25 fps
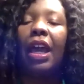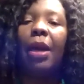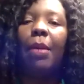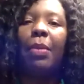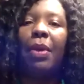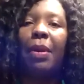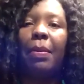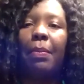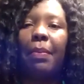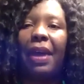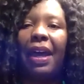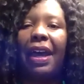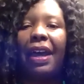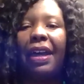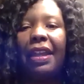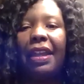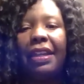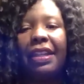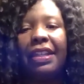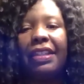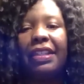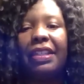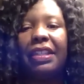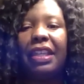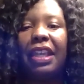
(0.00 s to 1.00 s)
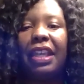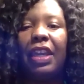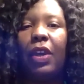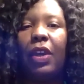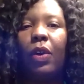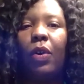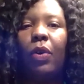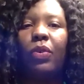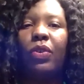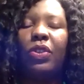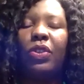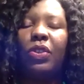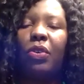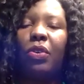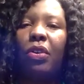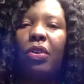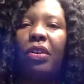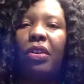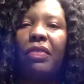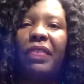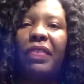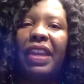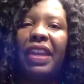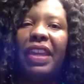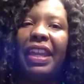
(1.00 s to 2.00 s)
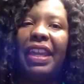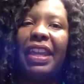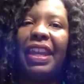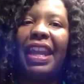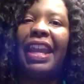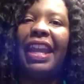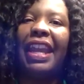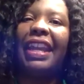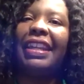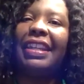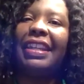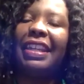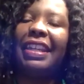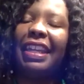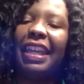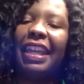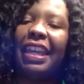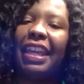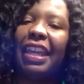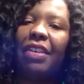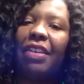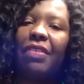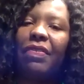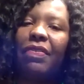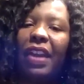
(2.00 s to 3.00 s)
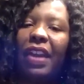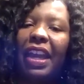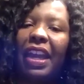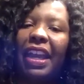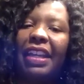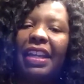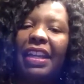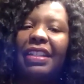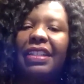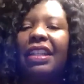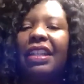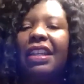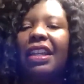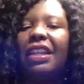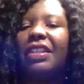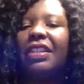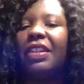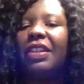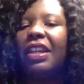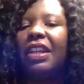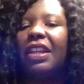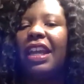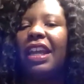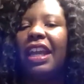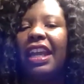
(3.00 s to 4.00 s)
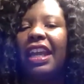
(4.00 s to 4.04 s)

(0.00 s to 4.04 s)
but mine is still sort of in that kid phase he doesn't